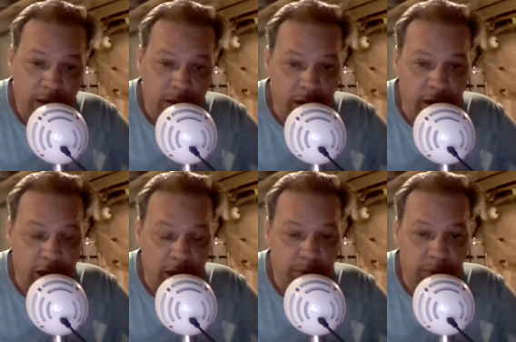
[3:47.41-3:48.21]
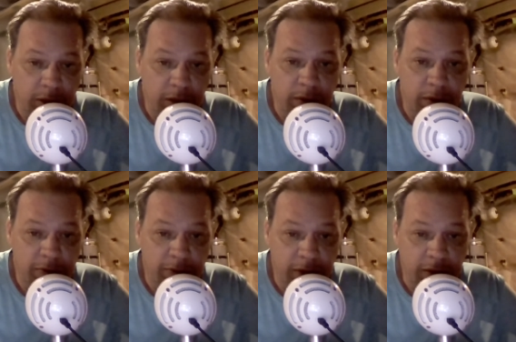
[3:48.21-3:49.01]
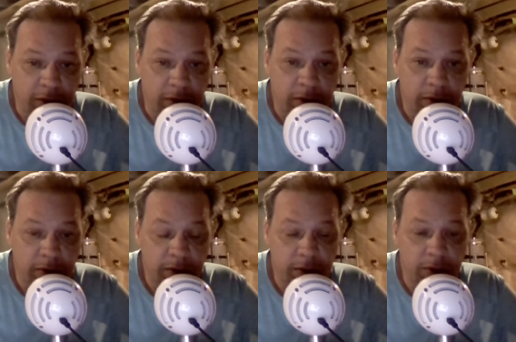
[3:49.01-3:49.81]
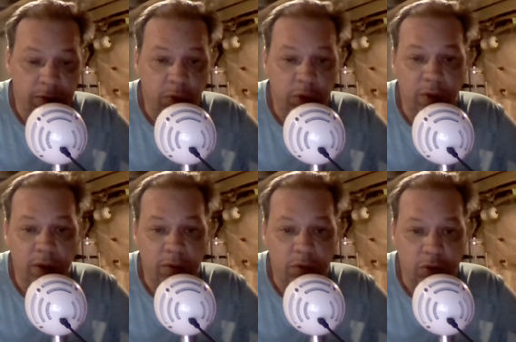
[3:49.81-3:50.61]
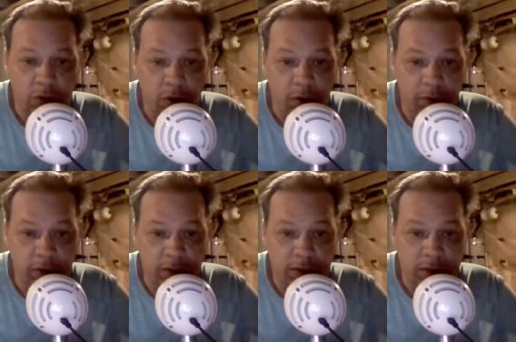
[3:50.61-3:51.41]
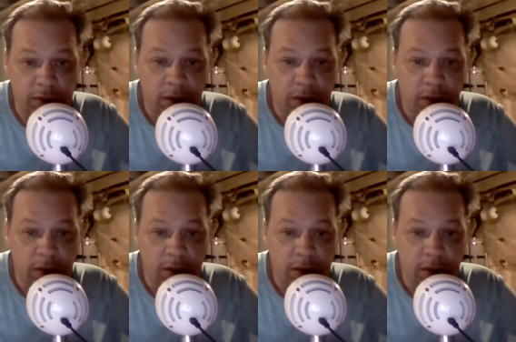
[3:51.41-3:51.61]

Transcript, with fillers: that are gonna be evicted if we do not resolve this